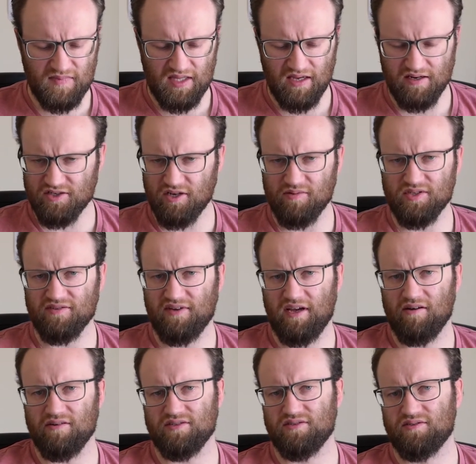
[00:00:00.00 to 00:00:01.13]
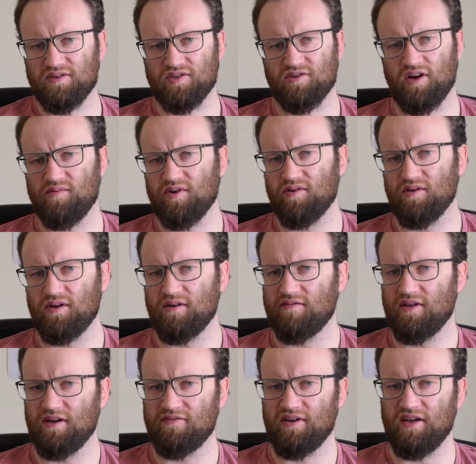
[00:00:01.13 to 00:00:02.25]
in terms of how I describe my quality of
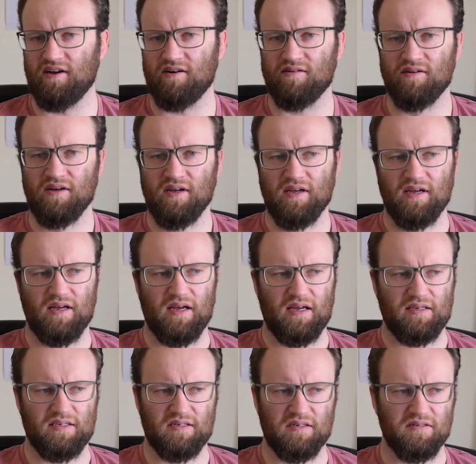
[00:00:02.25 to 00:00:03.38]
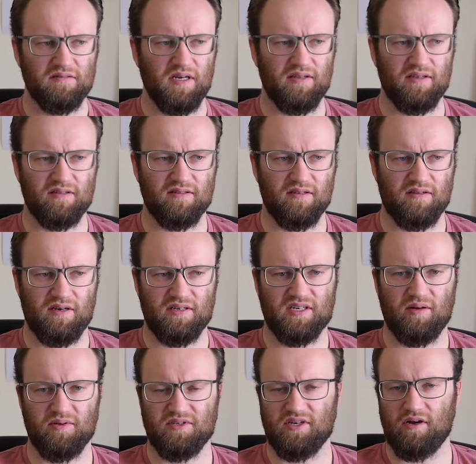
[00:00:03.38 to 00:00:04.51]
life now, you know, I think the last
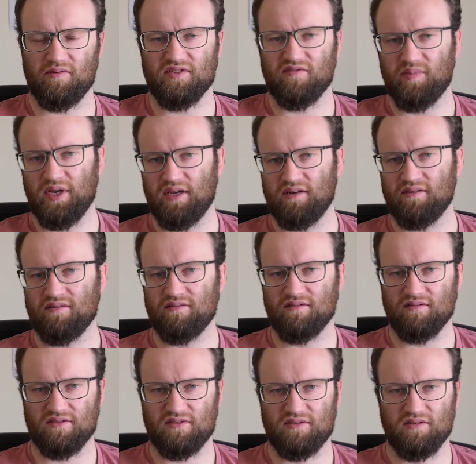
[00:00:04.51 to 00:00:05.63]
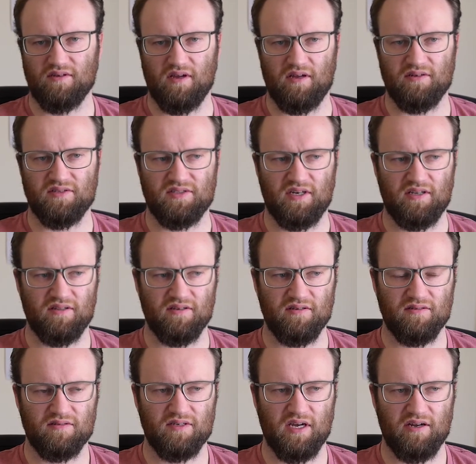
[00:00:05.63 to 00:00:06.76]
couple of times I've been and seen the
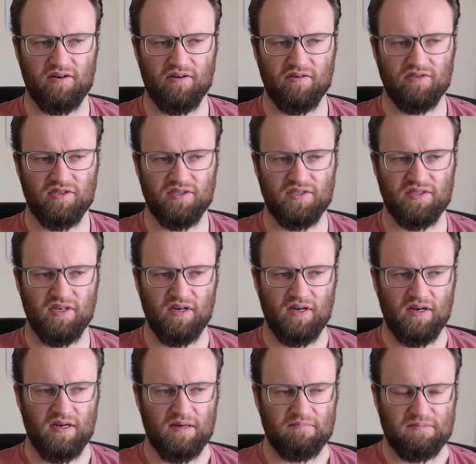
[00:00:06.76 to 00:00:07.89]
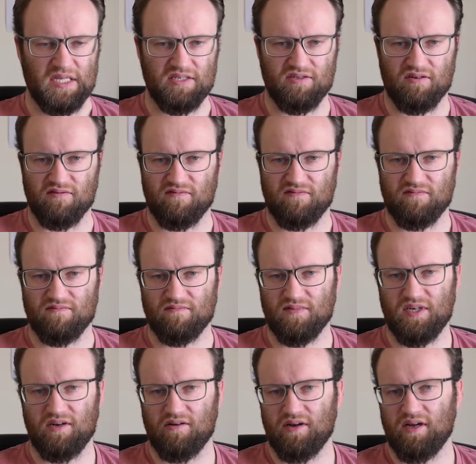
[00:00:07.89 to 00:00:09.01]
cardiologists, they sort of,
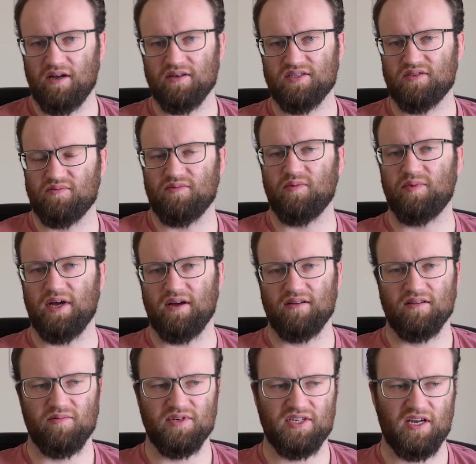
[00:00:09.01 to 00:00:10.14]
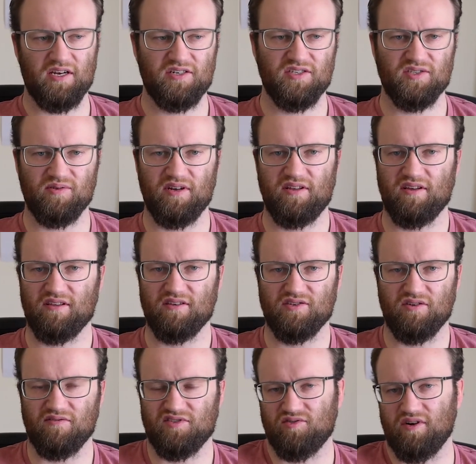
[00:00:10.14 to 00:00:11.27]
you know, I ask them about limitations or anything, and they
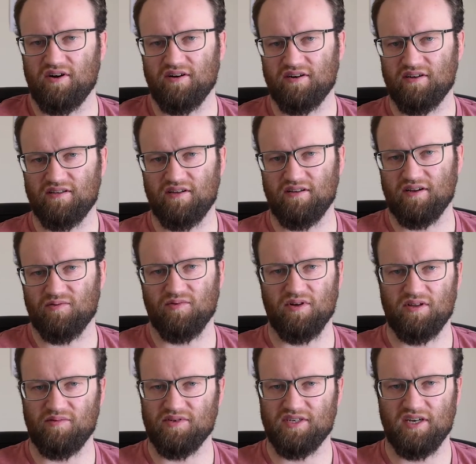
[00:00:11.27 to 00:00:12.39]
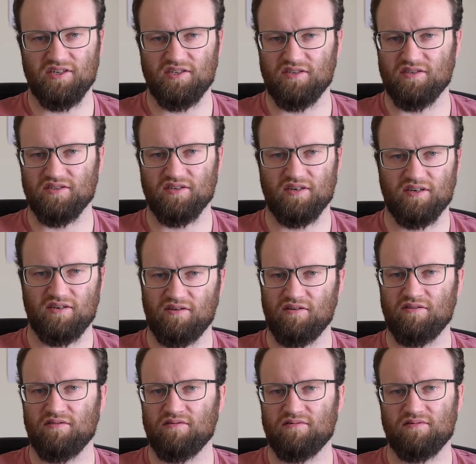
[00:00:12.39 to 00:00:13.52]
sort of shrug and they're like, what limitations? Like, you know,
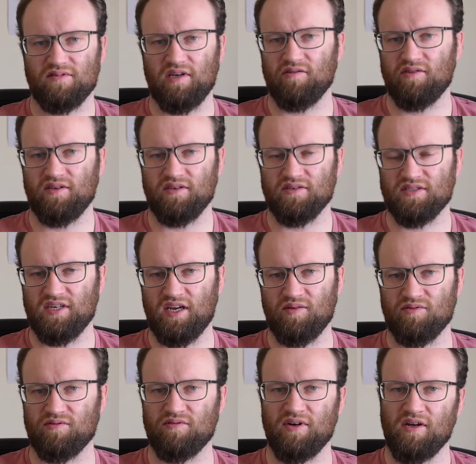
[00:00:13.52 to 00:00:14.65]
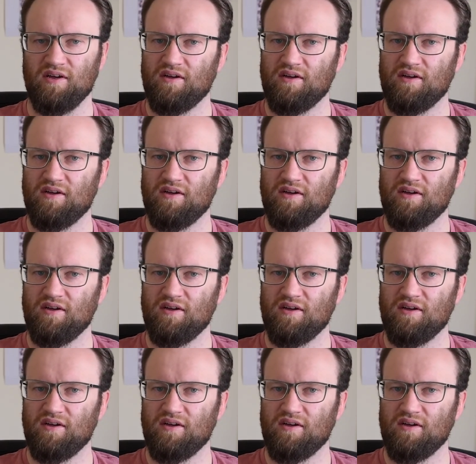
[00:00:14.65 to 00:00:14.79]
you're healthy and stable,